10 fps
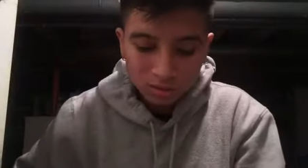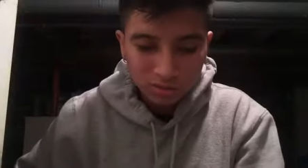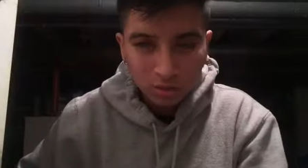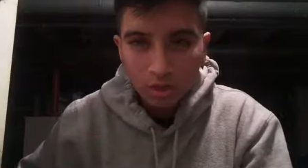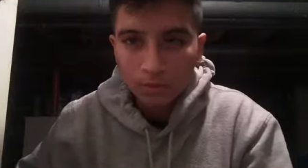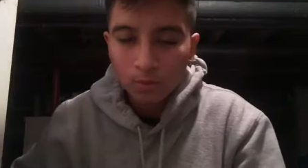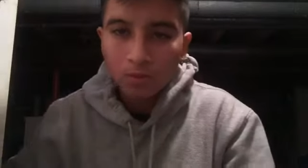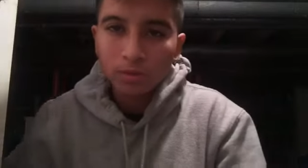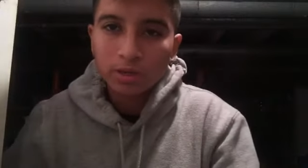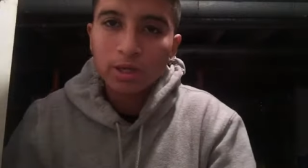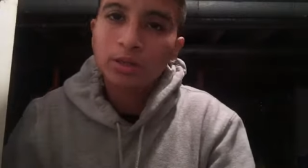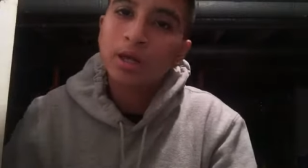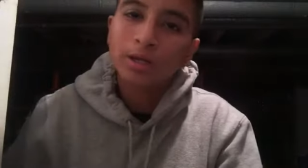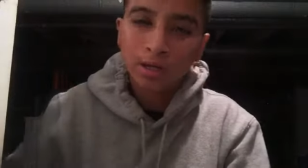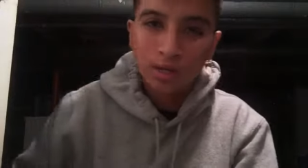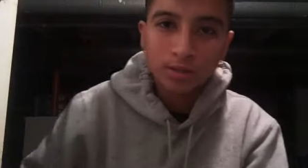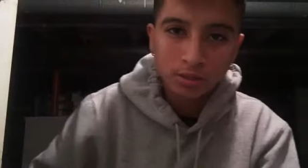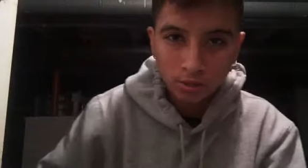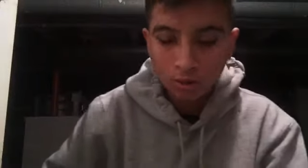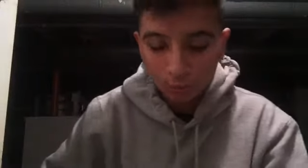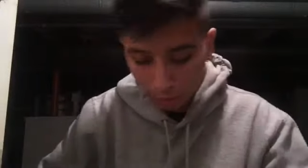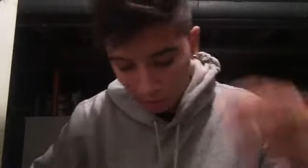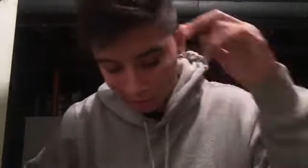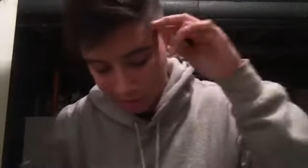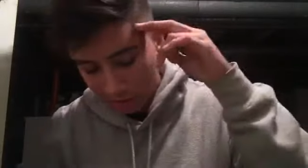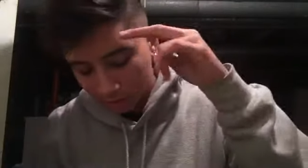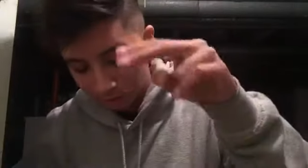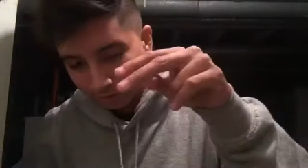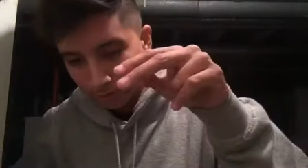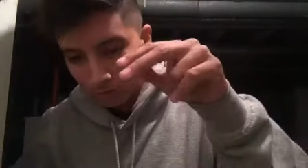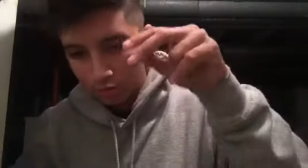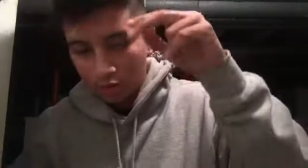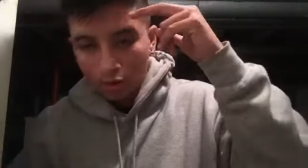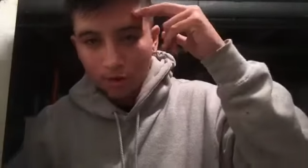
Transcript: Cause it's gonna be worth it at the end, guys. So I hope you guys like this video.